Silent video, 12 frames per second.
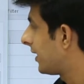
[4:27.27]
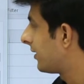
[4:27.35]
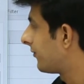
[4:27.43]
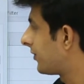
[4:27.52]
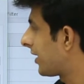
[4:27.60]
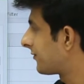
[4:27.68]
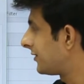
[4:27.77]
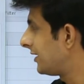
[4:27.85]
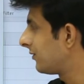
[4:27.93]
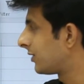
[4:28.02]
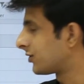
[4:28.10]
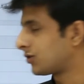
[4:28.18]
we have
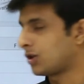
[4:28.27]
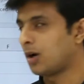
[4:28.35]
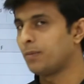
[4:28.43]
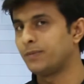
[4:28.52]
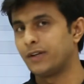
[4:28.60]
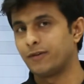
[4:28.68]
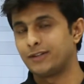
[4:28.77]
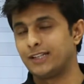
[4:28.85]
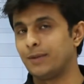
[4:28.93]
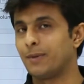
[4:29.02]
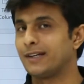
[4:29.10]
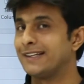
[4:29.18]
seen the stop, there were
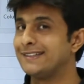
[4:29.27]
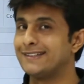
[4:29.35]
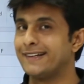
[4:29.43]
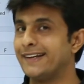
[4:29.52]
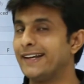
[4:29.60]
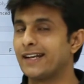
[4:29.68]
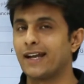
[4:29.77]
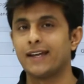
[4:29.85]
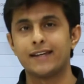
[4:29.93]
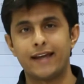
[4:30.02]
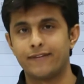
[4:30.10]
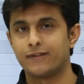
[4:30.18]
three buttons,
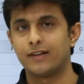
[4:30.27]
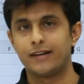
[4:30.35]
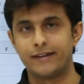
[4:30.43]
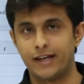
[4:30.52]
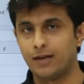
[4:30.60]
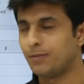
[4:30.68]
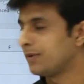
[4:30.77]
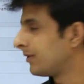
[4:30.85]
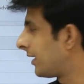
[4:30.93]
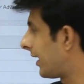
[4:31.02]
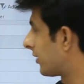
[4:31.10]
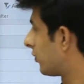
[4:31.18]
retry, cancel and help.
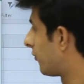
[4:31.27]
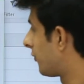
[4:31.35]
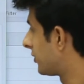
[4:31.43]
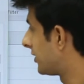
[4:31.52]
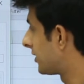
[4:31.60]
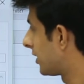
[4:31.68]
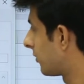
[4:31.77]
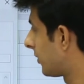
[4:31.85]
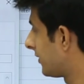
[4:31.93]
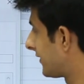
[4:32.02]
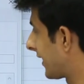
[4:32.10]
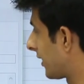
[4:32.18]
I will go for the third
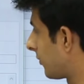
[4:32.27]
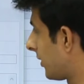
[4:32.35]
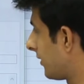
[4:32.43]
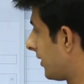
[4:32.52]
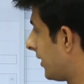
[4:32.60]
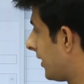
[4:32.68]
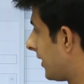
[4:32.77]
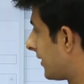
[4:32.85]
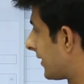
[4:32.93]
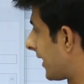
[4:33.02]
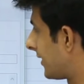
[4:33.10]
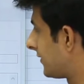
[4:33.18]
one, second one
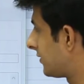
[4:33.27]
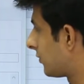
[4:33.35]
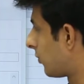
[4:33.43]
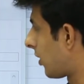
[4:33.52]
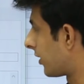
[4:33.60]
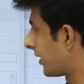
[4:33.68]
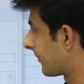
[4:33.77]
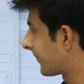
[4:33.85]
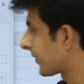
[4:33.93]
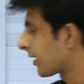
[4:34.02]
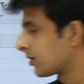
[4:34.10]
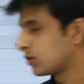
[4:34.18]
that is warning.
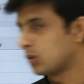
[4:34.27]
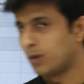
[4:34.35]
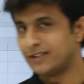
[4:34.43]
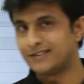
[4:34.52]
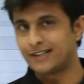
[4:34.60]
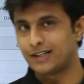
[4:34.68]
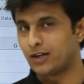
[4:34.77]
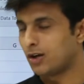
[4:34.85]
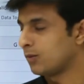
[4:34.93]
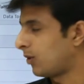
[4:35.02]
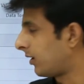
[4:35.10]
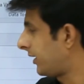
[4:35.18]
So, once I click
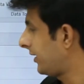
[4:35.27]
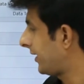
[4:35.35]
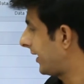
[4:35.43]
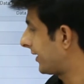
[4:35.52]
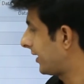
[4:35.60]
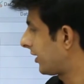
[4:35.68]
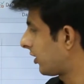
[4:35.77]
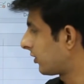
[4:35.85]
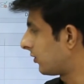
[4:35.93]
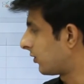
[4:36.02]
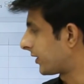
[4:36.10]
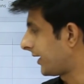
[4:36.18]
on warning and click on
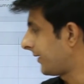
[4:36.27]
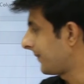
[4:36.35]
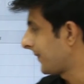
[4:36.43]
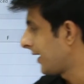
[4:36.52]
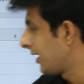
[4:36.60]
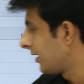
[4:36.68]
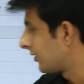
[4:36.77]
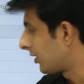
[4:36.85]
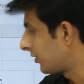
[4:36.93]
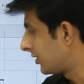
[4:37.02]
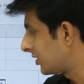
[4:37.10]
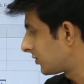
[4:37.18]
OK.
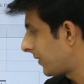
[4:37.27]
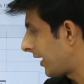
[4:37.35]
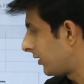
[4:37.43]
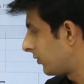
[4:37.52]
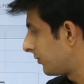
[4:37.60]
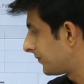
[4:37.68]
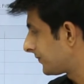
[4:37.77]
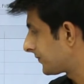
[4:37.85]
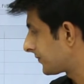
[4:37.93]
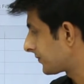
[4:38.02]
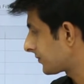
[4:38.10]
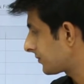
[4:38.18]
Now, this value
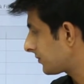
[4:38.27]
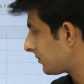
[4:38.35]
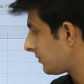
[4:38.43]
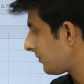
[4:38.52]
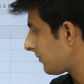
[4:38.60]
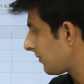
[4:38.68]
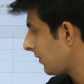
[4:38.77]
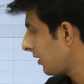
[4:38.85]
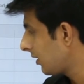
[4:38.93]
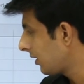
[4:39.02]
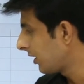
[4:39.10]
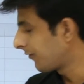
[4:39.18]

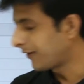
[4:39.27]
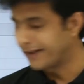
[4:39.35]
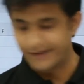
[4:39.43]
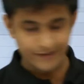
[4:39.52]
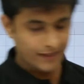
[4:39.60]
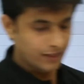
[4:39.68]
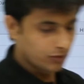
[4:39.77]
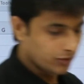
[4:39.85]
if I try to